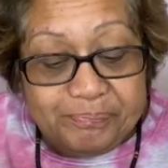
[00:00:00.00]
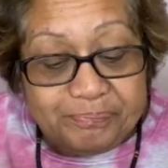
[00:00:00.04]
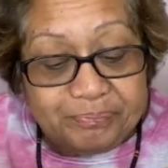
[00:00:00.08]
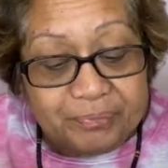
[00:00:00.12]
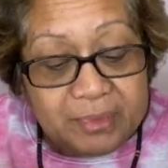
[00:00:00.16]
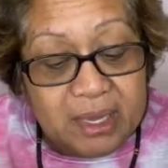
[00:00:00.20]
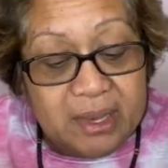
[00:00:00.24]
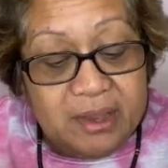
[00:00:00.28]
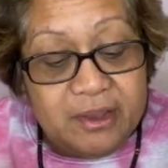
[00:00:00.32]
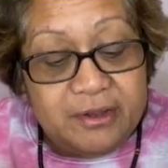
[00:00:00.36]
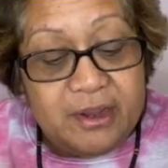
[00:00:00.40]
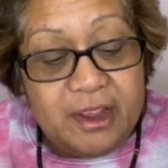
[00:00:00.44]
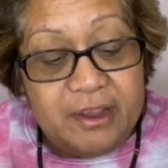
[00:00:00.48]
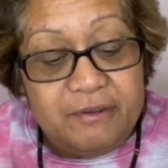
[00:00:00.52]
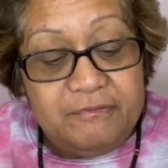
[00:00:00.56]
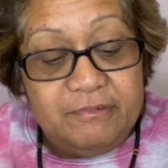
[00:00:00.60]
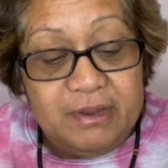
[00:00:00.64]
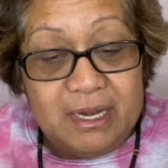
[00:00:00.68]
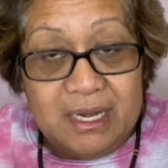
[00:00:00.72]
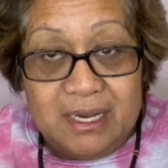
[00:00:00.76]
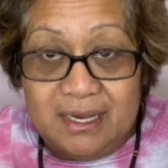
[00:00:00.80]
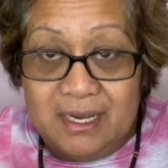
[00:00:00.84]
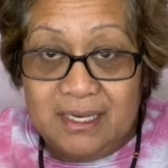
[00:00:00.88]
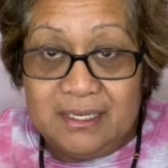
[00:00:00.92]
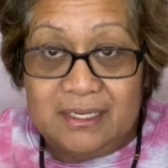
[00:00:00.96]
You don't
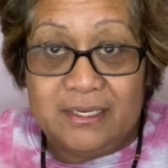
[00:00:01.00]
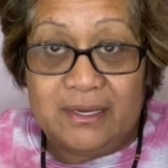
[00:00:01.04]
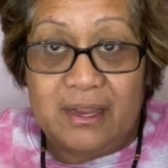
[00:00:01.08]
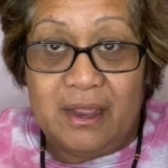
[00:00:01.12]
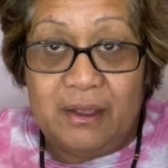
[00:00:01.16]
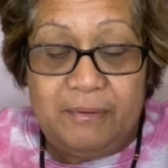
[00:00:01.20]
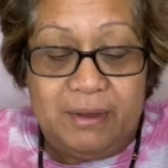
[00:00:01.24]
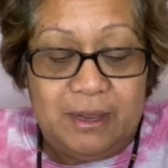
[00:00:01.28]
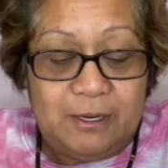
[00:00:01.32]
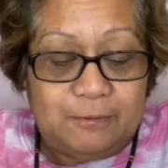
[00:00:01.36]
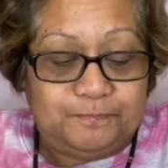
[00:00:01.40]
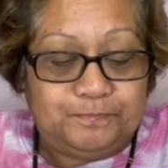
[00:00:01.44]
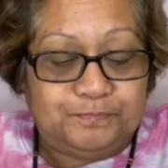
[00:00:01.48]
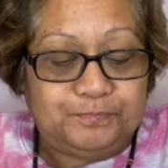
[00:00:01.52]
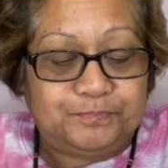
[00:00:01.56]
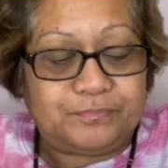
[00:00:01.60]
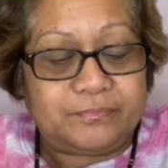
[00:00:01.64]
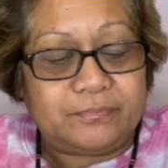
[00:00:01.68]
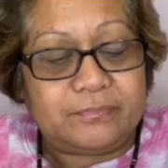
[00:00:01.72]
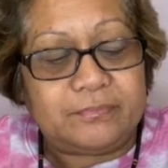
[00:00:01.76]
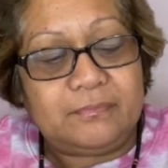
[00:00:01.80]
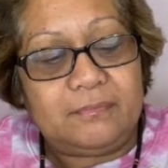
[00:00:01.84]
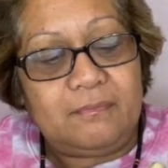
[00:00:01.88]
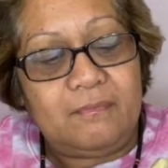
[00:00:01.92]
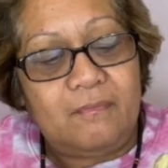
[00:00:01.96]
really get to go out.
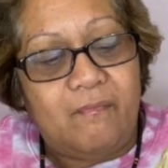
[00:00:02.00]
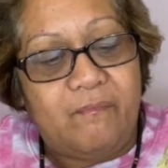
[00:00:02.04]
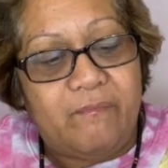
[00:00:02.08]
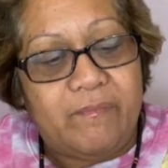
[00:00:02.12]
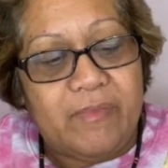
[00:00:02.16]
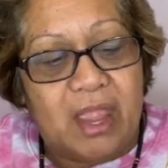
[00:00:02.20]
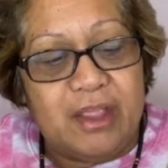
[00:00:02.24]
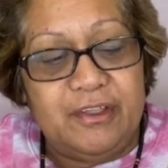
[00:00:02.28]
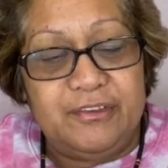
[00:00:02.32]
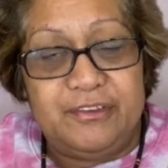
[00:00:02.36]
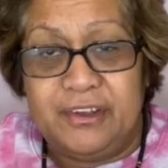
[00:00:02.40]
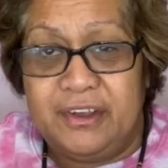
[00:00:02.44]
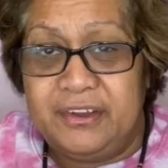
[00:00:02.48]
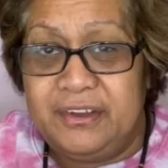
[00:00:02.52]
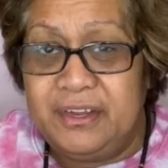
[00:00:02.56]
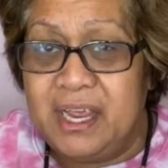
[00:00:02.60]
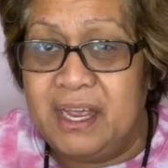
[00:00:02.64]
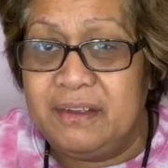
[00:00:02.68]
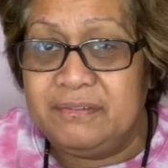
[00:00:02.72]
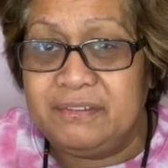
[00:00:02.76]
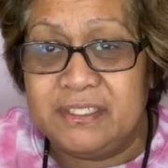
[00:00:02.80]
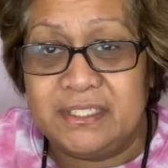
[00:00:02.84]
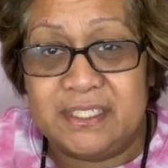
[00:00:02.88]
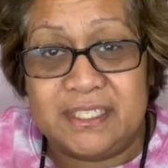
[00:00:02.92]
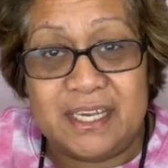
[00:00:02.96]
So you
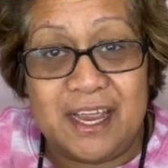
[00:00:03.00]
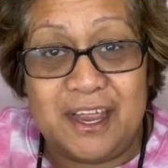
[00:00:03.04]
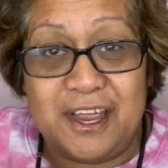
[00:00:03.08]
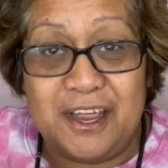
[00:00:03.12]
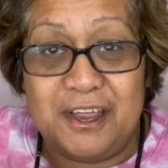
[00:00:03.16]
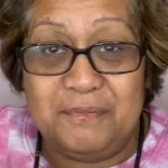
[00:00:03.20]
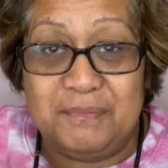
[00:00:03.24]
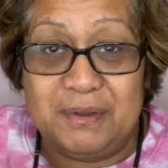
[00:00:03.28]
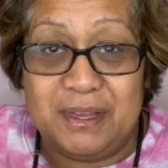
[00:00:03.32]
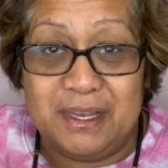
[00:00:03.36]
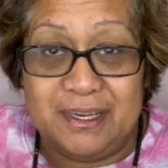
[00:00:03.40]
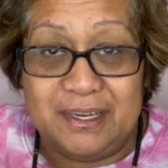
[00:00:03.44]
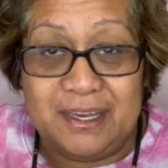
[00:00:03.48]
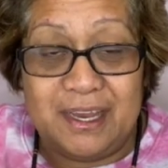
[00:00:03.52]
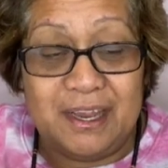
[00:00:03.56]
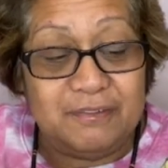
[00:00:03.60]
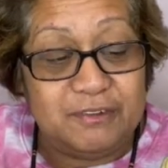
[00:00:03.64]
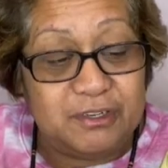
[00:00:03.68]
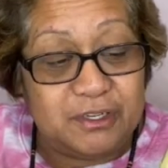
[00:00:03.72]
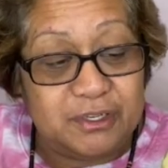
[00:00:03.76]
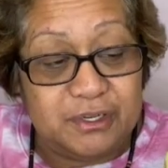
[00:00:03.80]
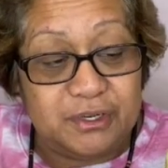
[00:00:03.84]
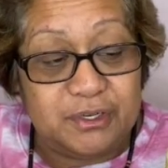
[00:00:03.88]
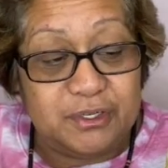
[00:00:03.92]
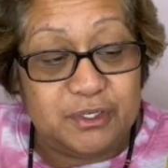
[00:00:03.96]
have to stay home and you have
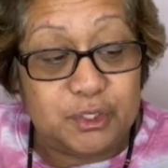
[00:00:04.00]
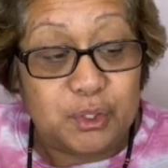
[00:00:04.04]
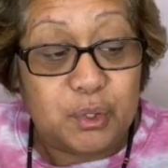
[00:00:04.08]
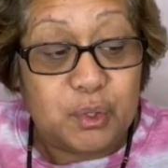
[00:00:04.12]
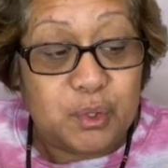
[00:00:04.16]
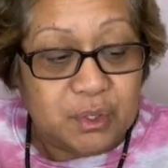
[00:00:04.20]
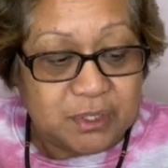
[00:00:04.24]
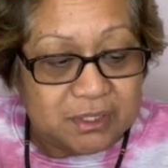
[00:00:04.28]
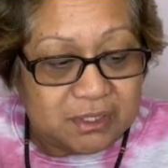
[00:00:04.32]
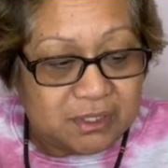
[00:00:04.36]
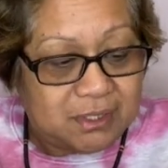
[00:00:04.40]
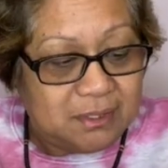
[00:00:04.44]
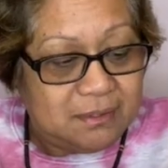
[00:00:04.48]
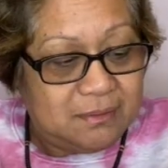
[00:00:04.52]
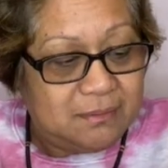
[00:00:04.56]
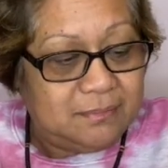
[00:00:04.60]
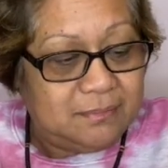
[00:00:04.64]
to do chores.